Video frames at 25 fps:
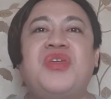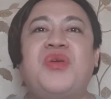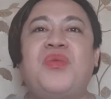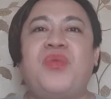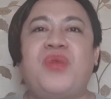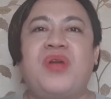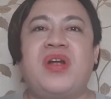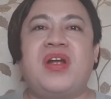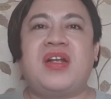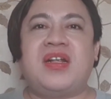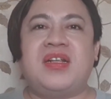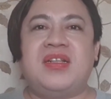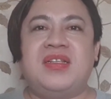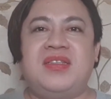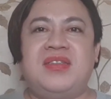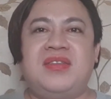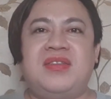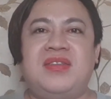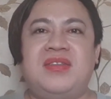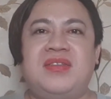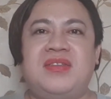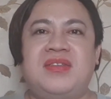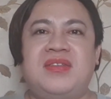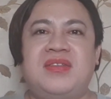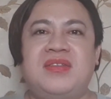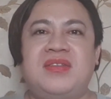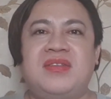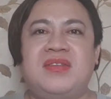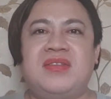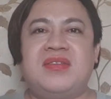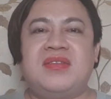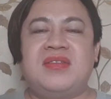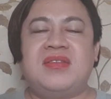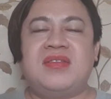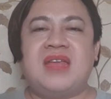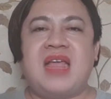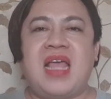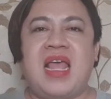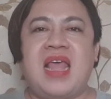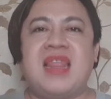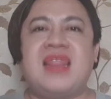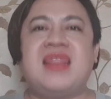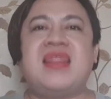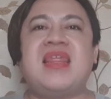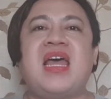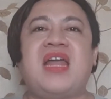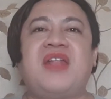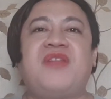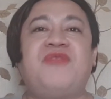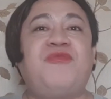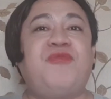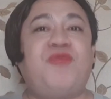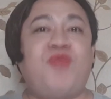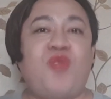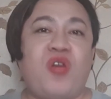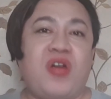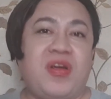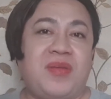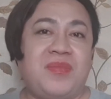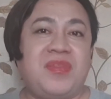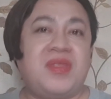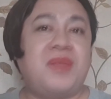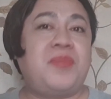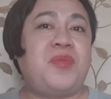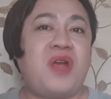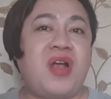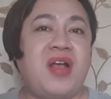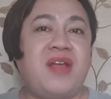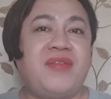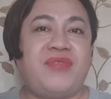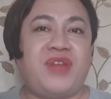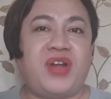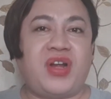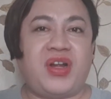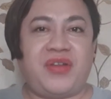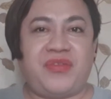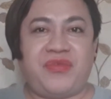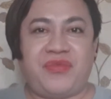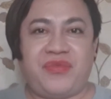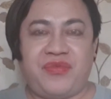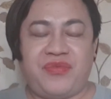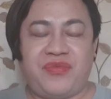words that form the proverb.